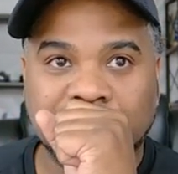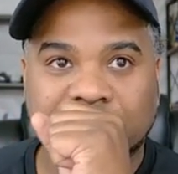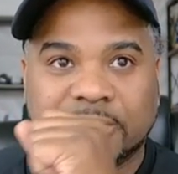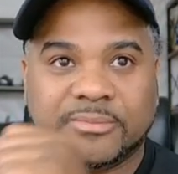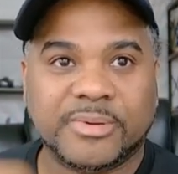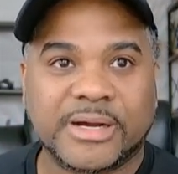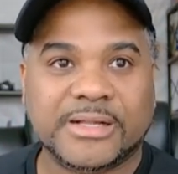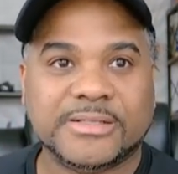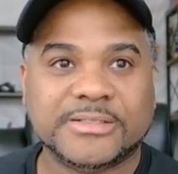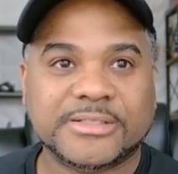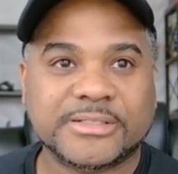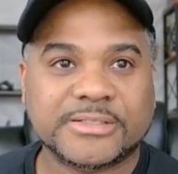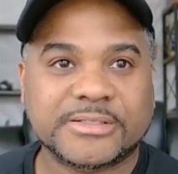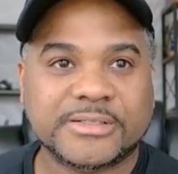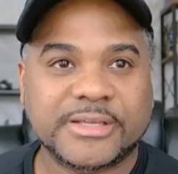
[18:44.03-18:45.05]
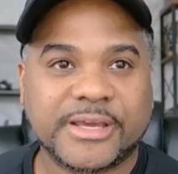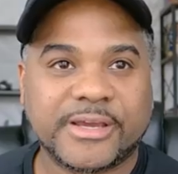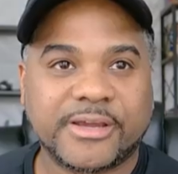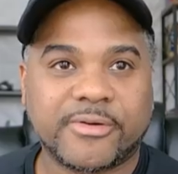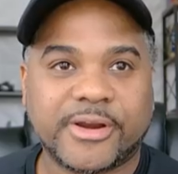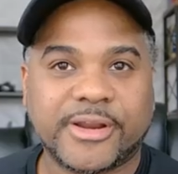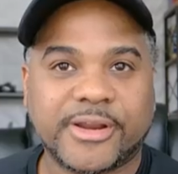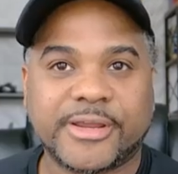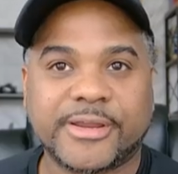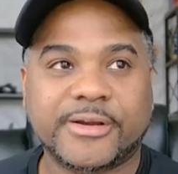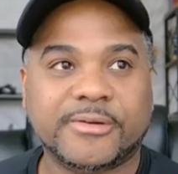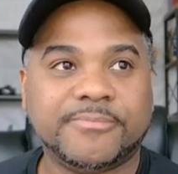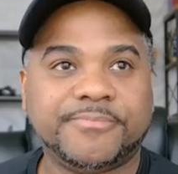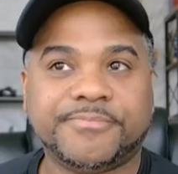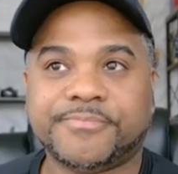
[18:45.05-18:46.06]
Apologies. Yeah, right
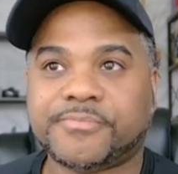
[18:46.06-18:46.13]
here.